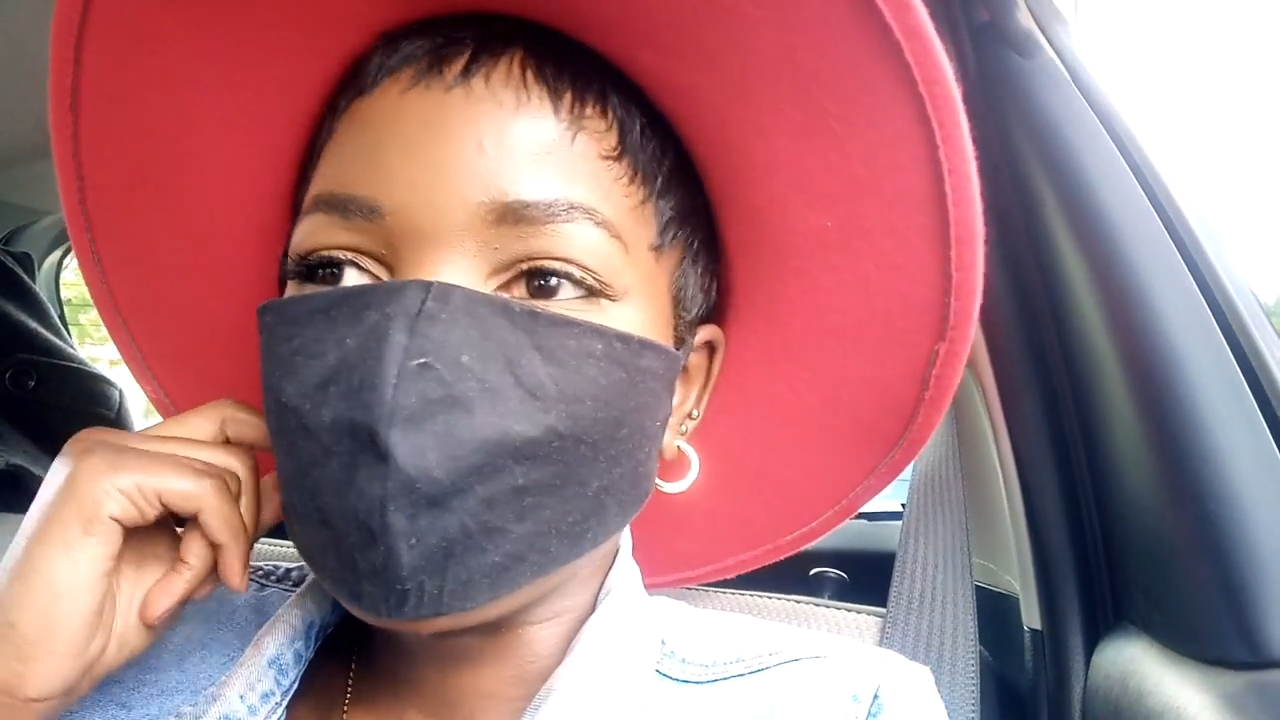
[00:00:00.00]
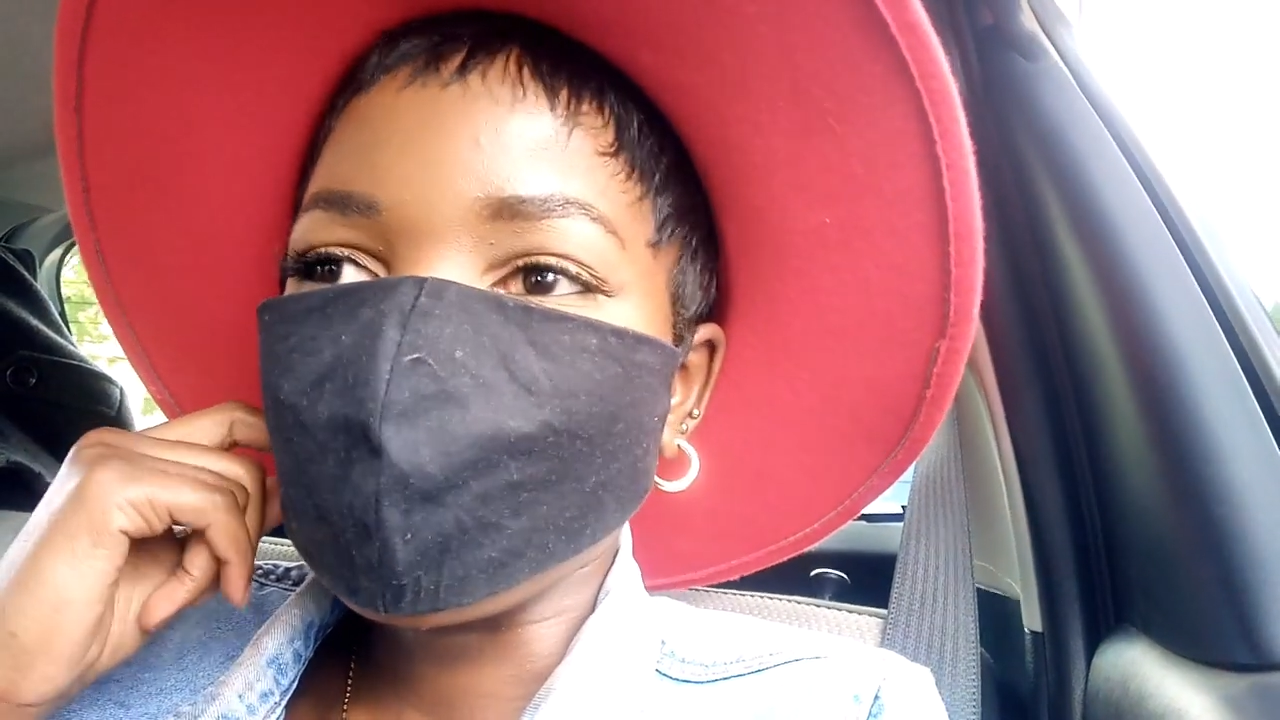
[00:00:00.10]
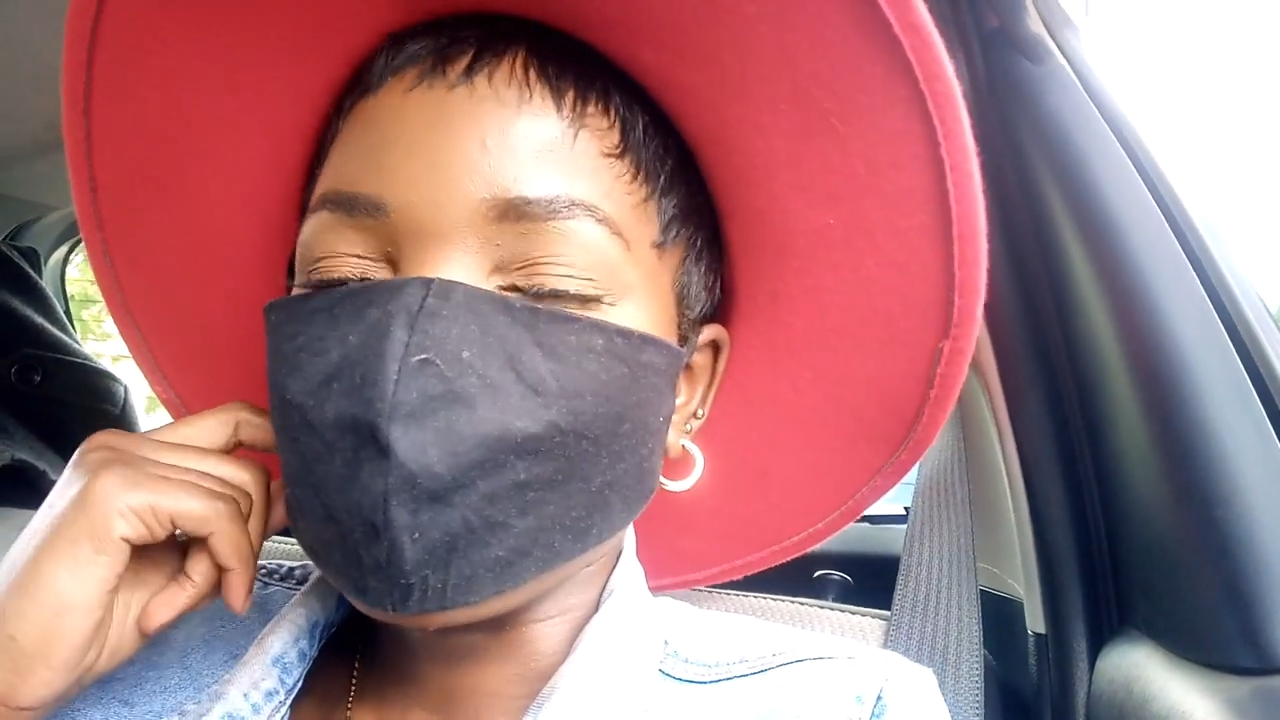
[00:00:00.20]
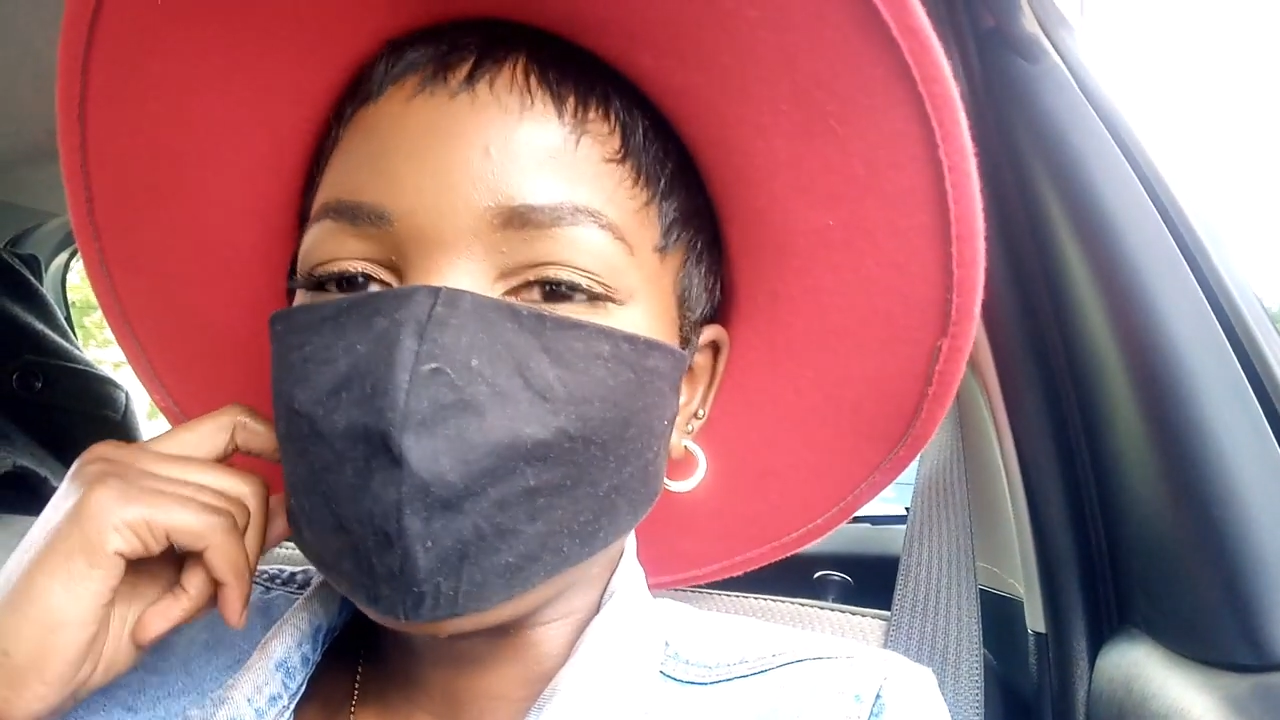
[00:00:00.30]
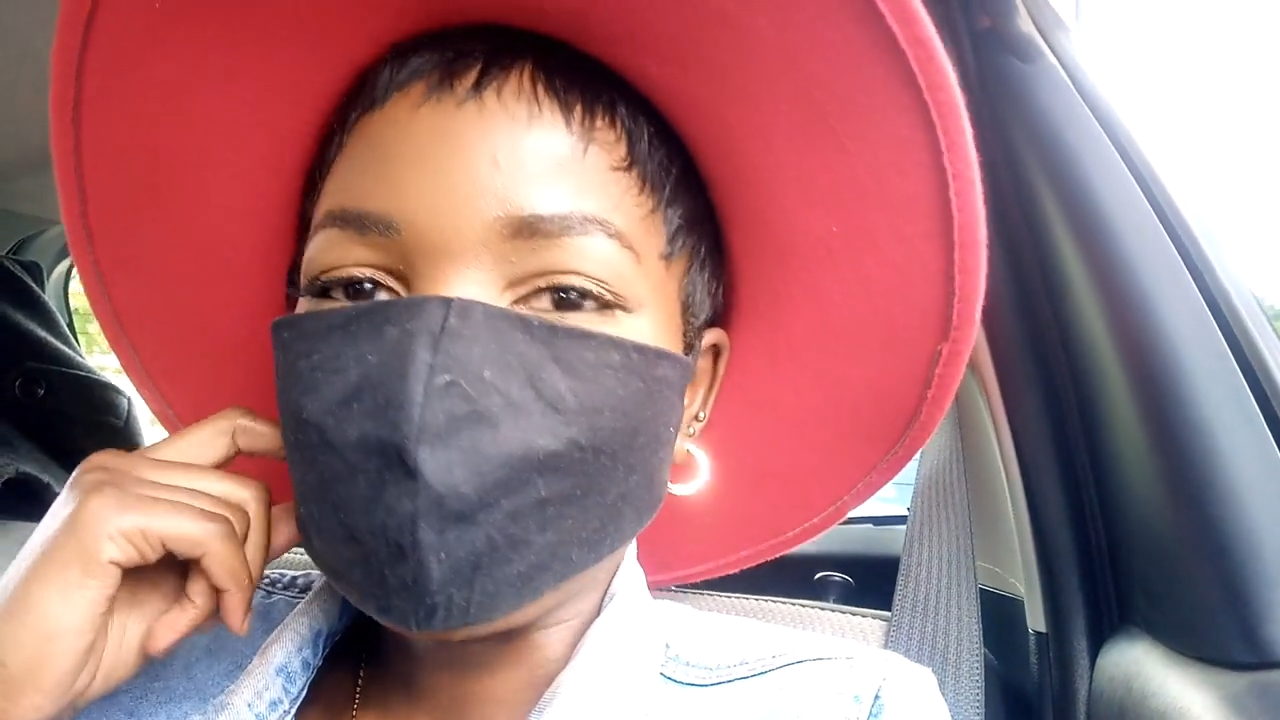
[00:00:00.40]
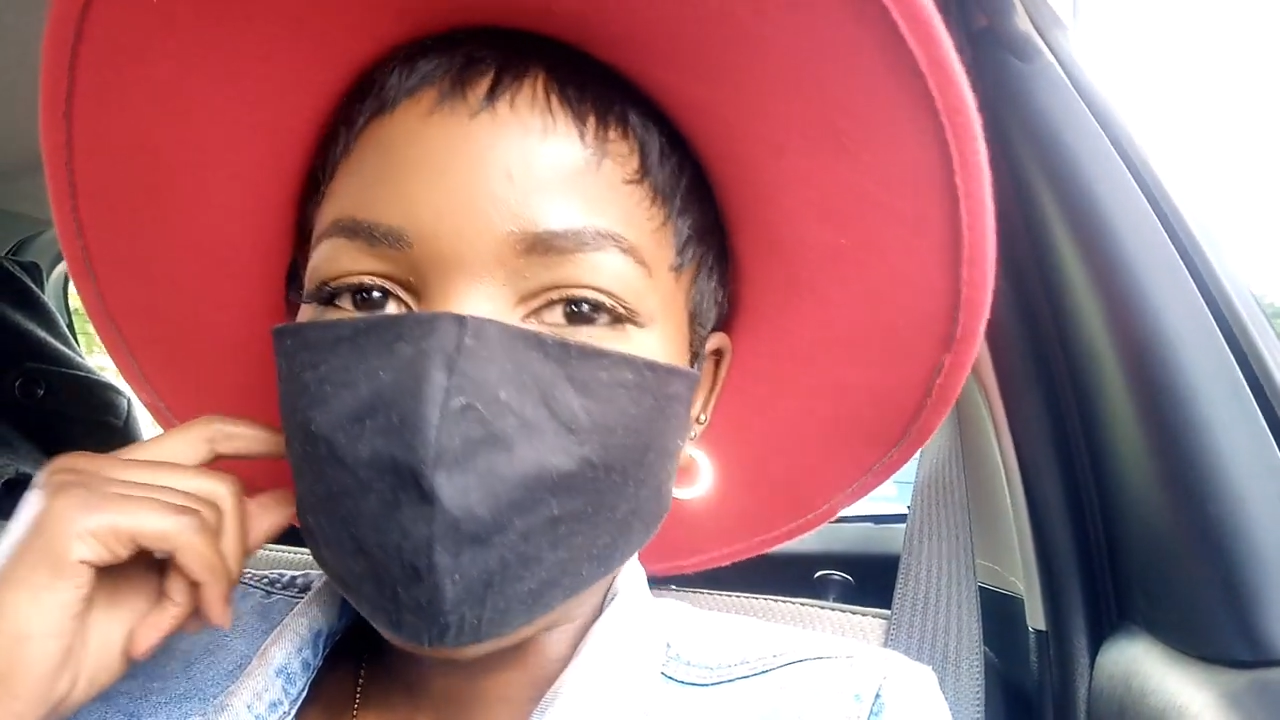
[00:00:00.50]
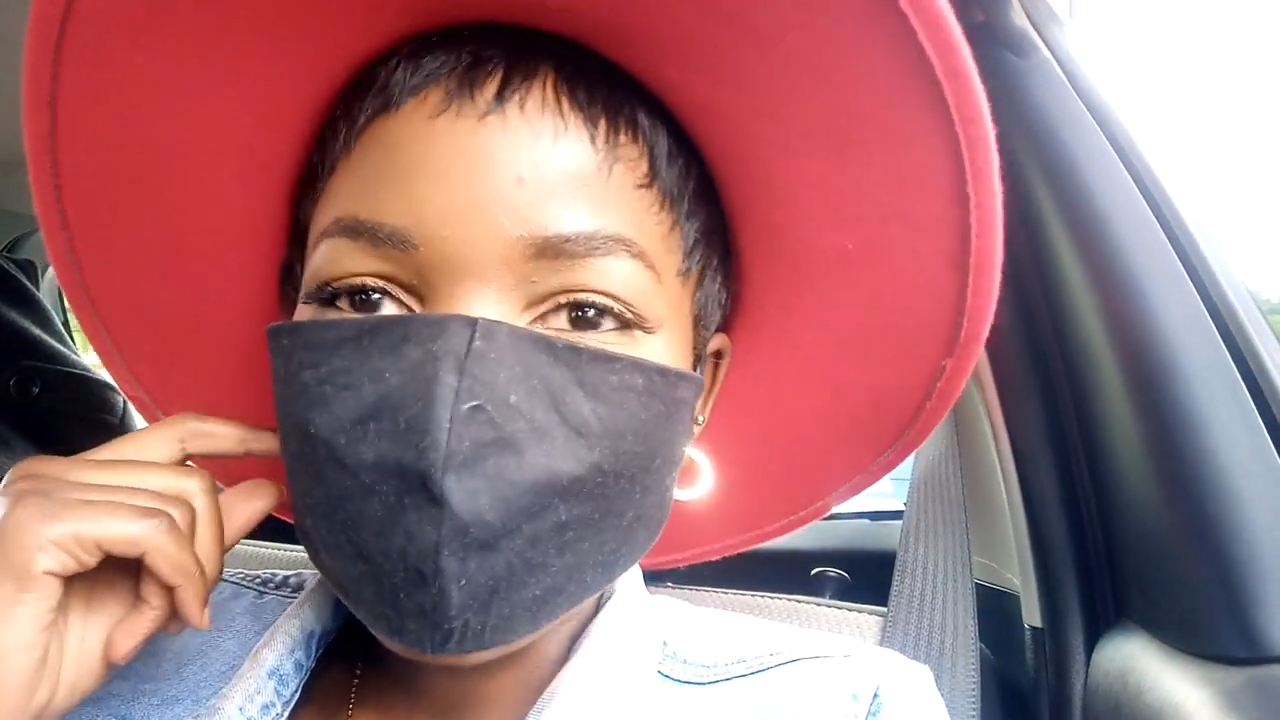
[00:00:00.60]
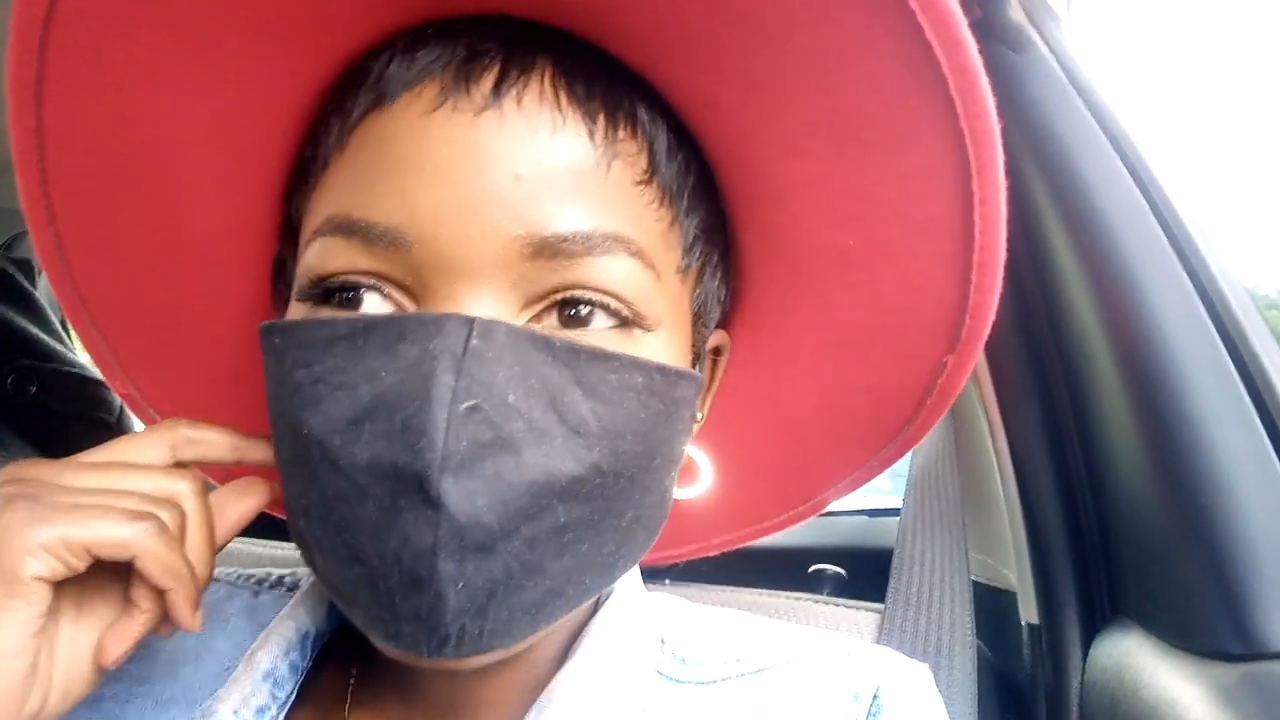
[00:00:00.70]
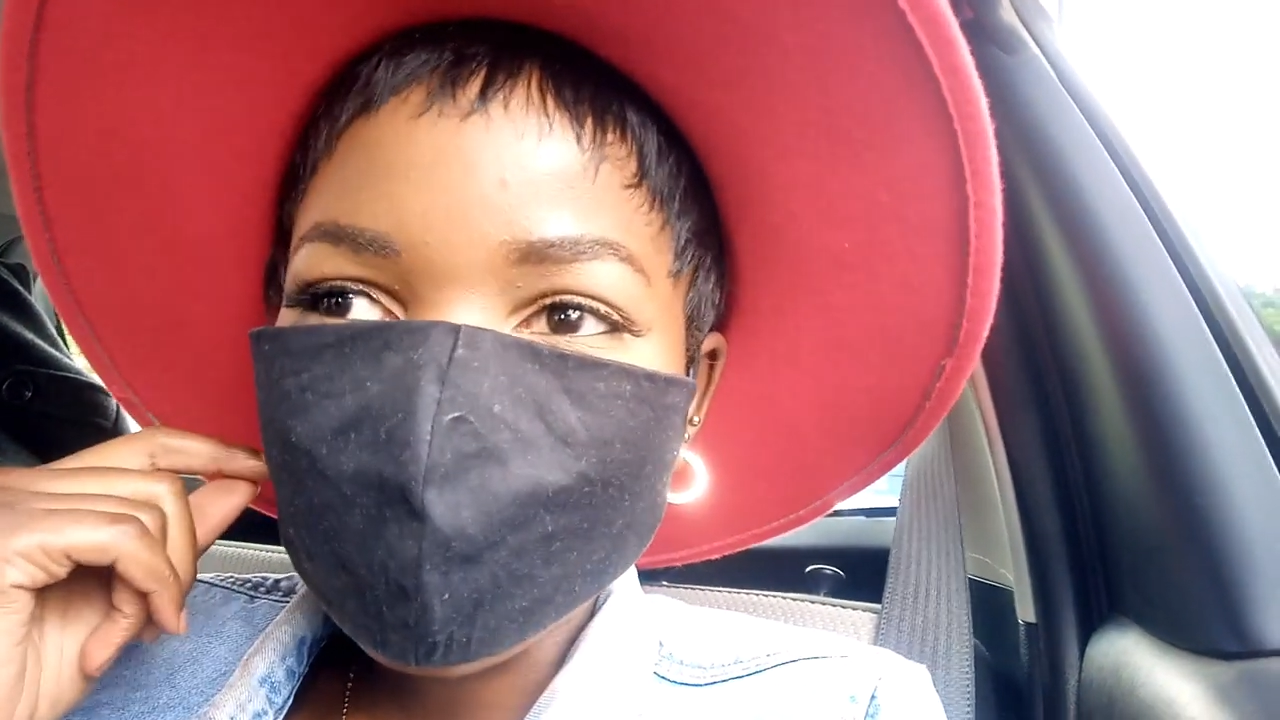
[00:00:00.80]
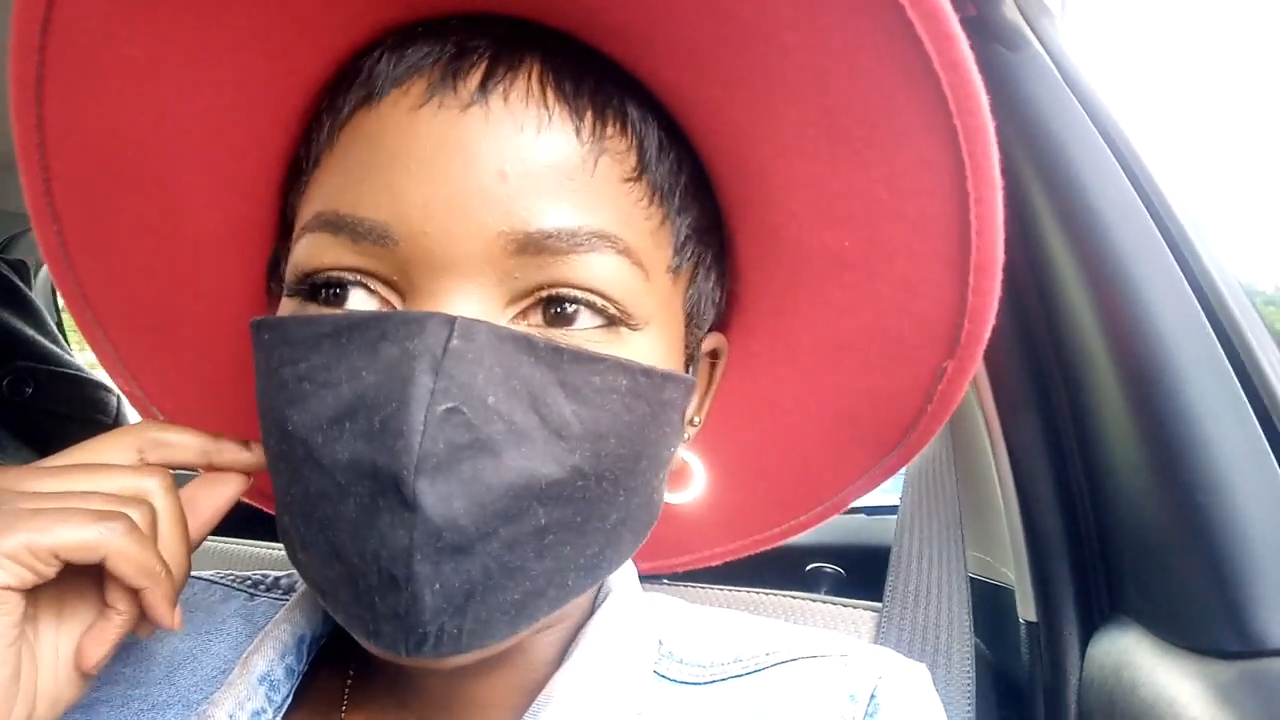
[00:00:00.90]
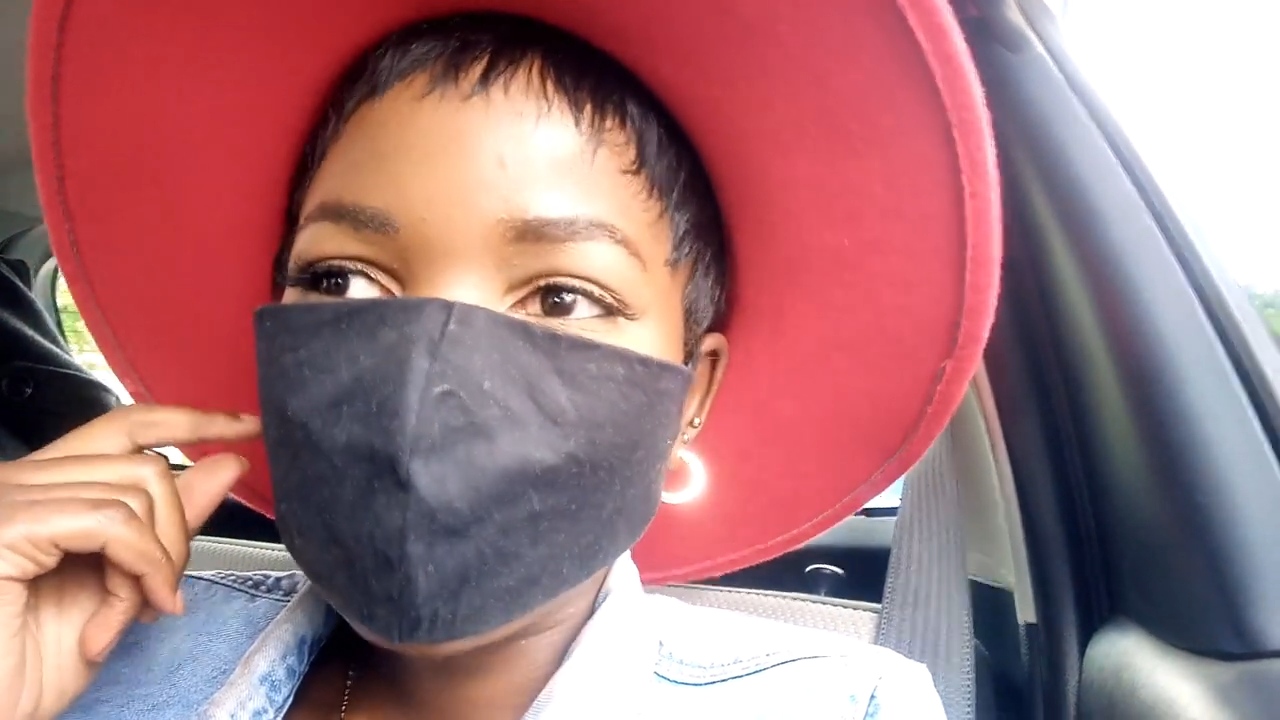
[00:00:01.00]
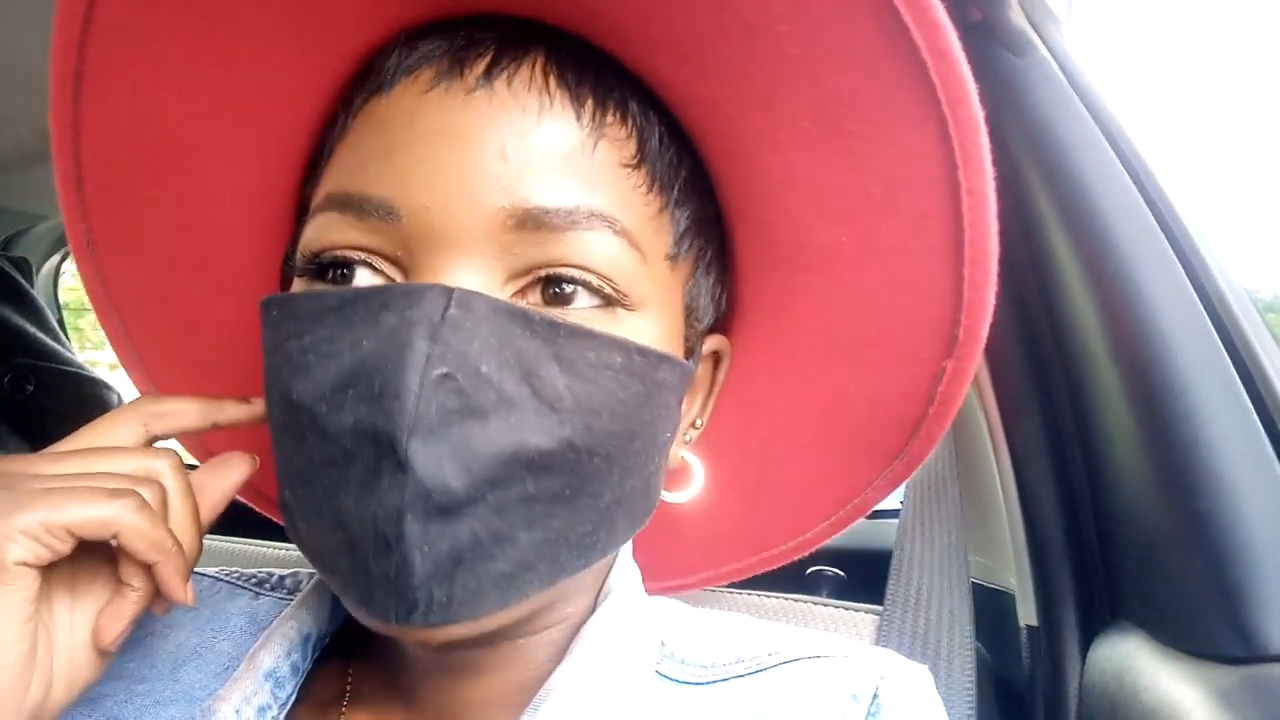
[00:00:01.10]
on a wednesday